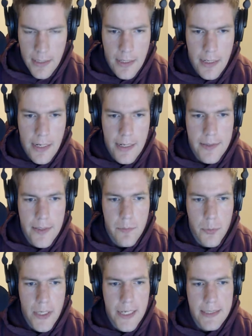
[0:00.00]
and then
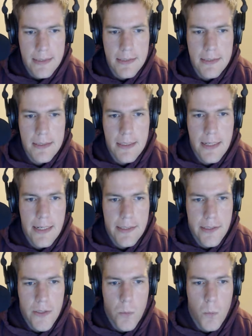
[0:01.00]
press Enter
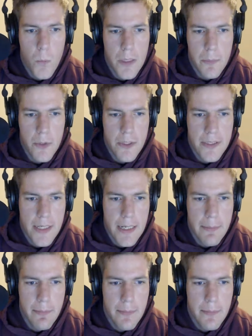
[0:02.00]
one more time.